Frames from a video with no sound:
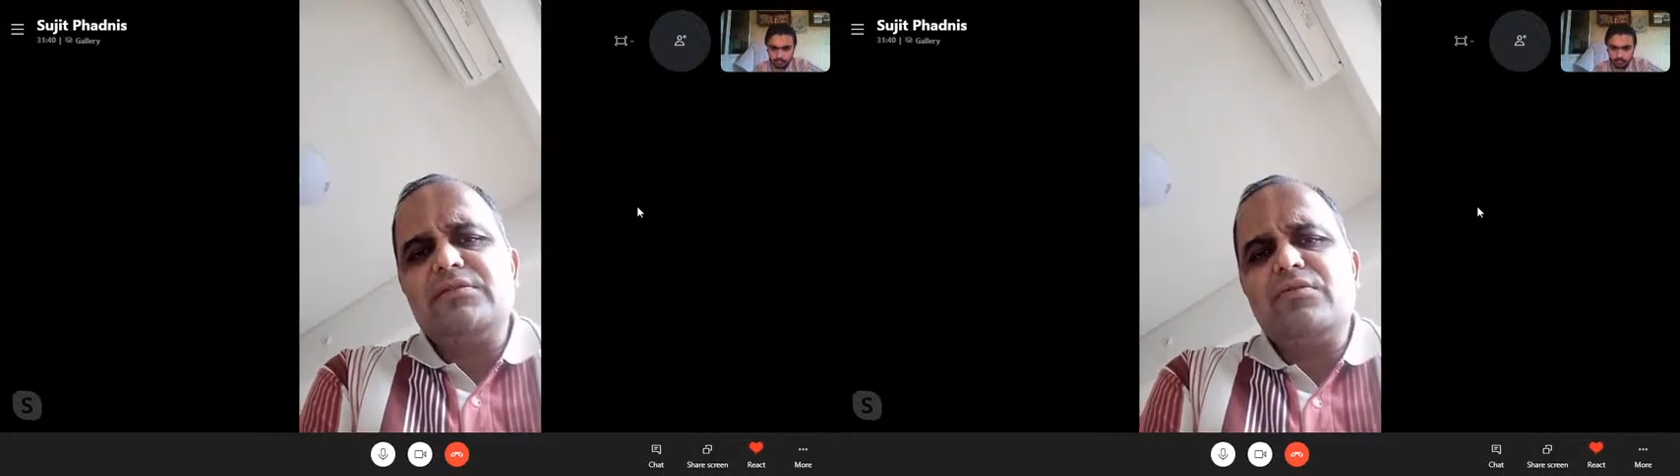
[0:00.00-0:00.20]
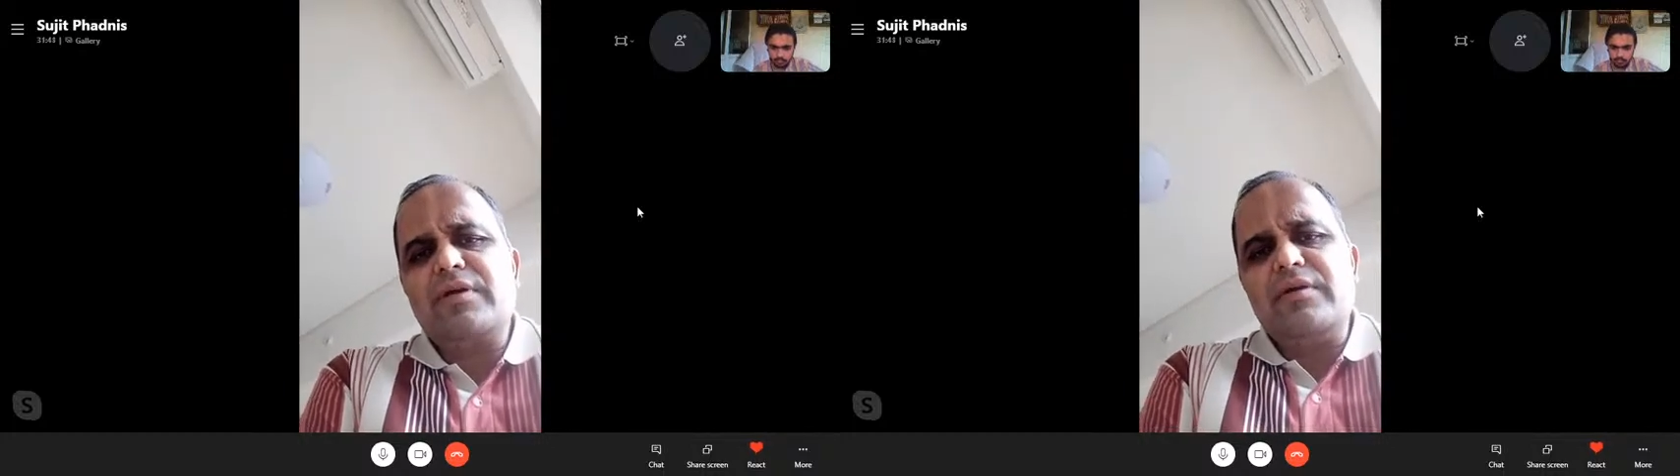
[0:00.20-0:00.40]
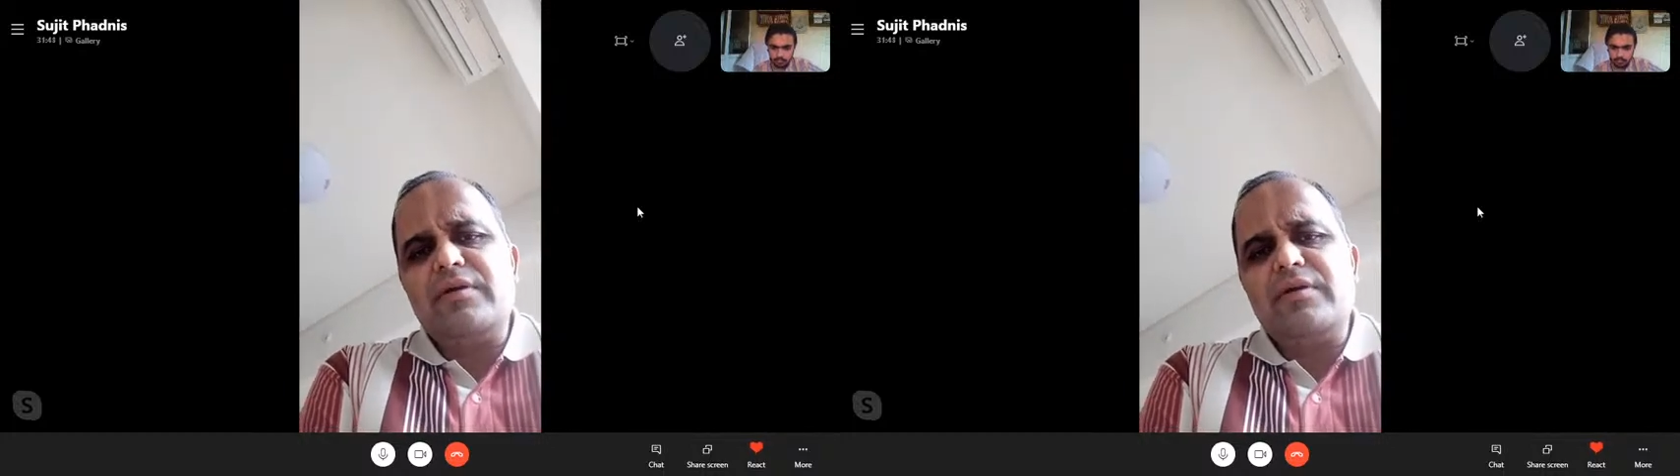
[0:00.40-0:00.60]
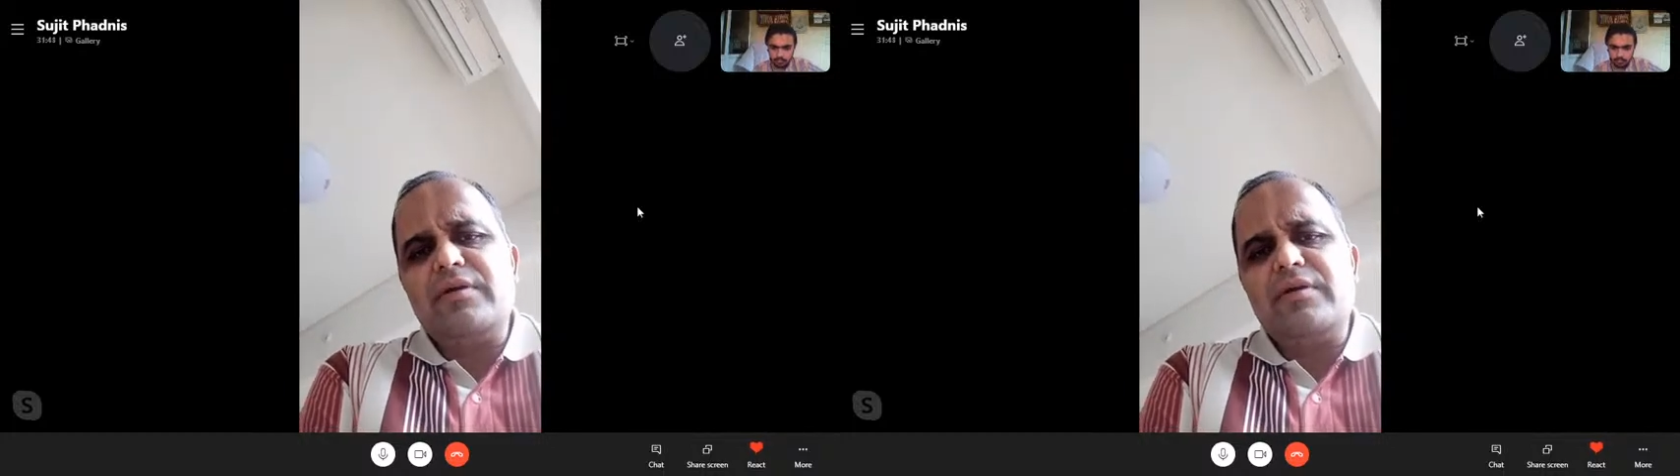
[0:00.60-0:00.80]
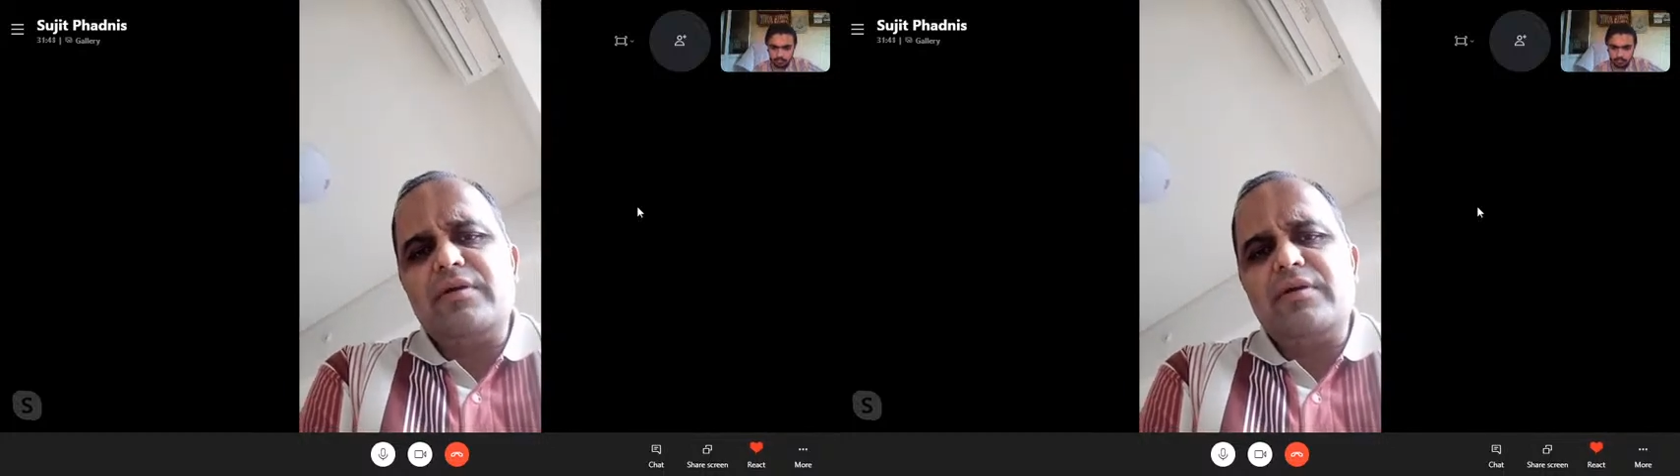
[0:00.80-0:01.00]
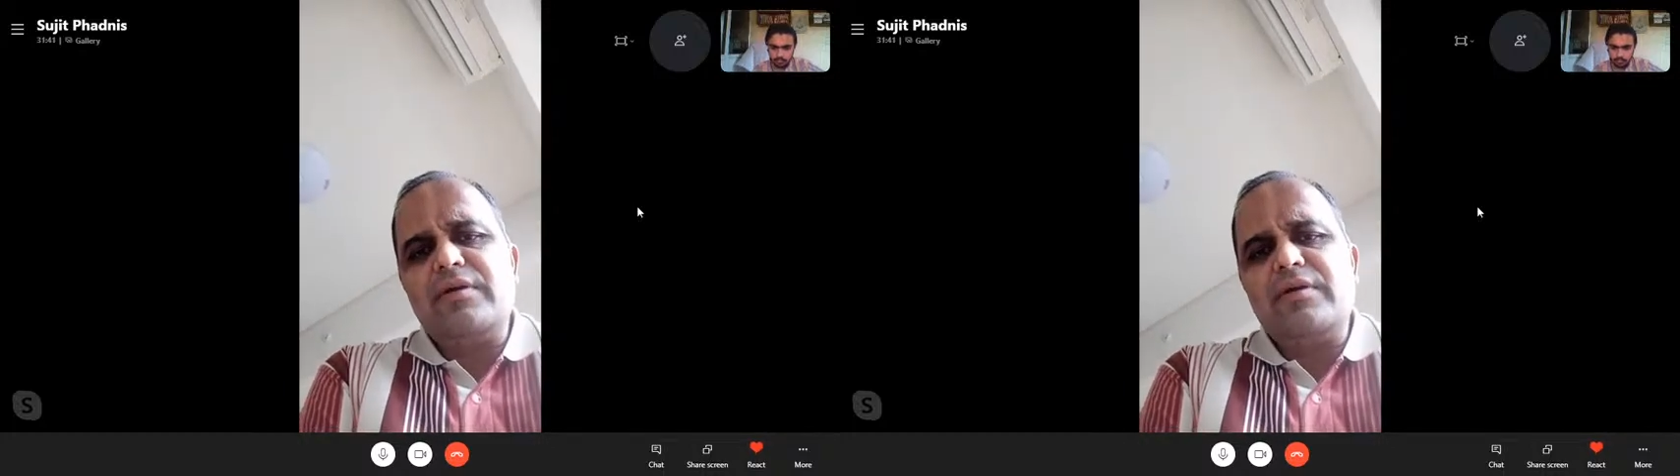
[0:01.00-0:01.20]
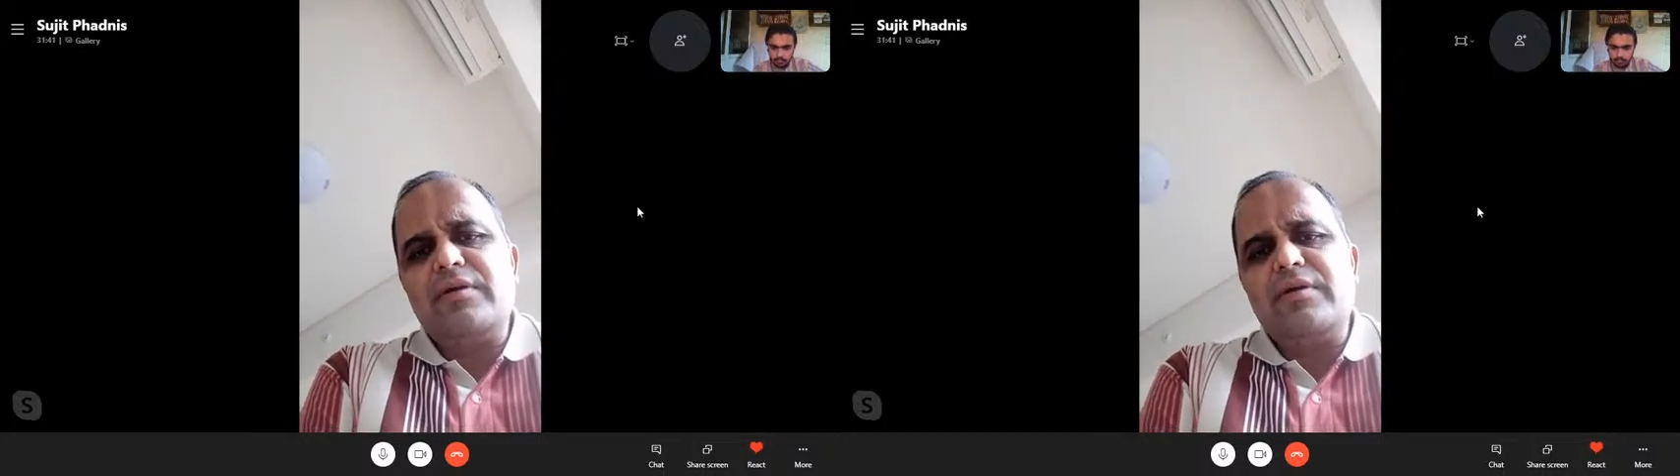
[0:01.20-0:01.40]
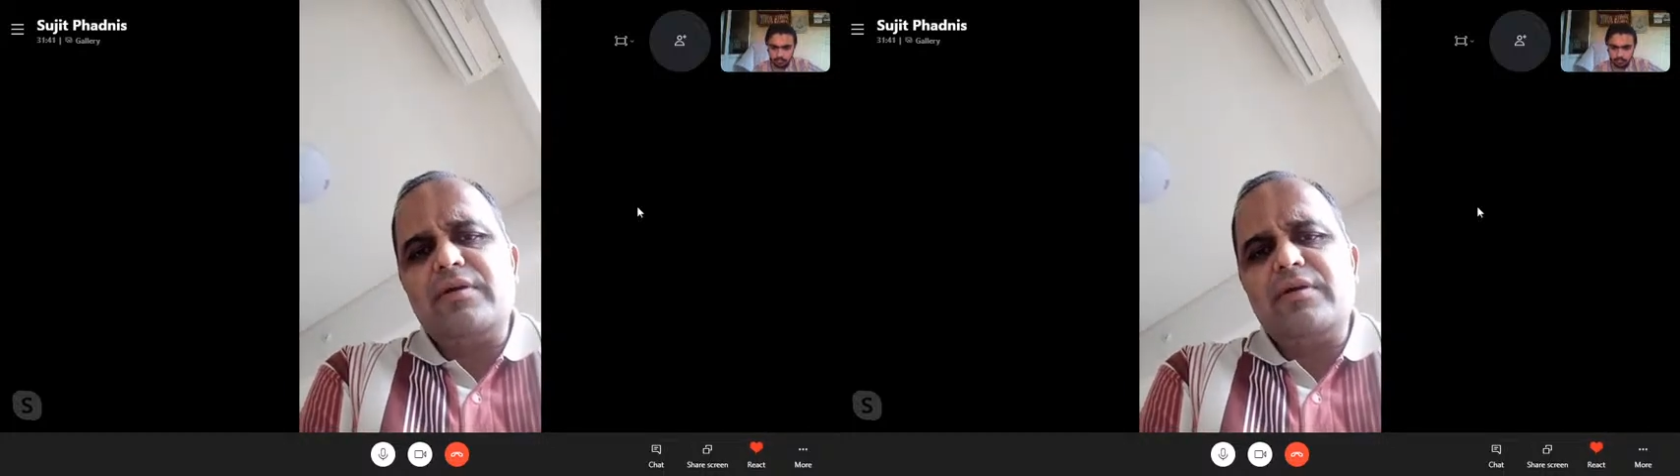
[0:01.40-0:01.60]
Okay, of what we see in India.